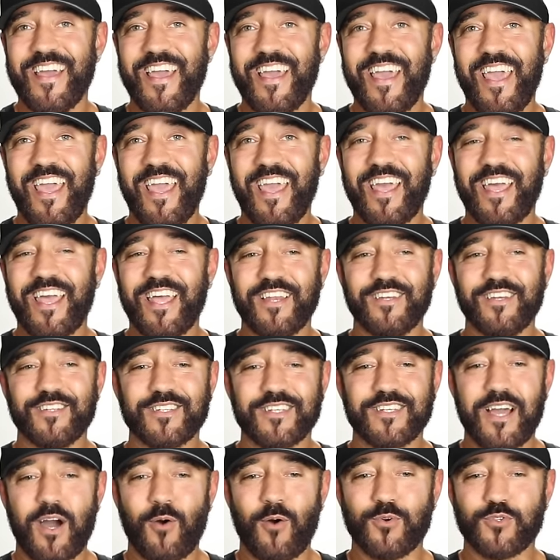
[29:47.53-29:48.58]
And
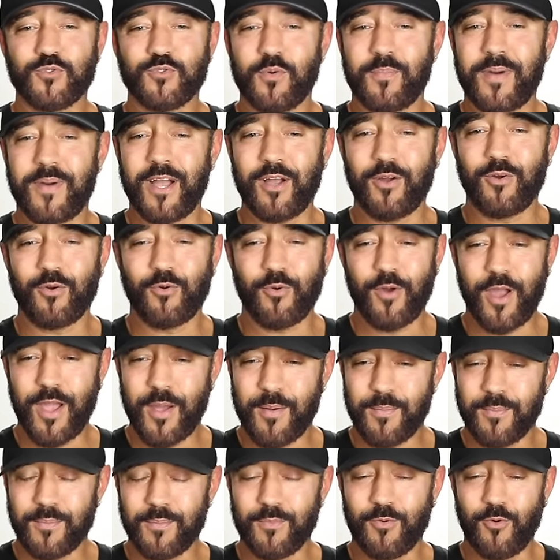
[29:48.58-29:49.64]
I was with my
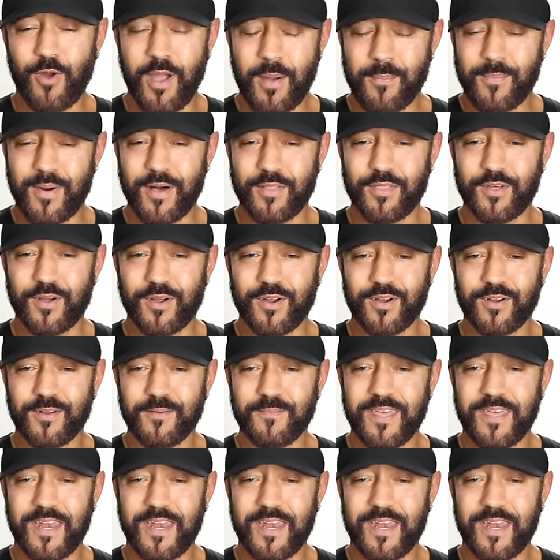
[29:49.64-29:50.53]
grand grandmother,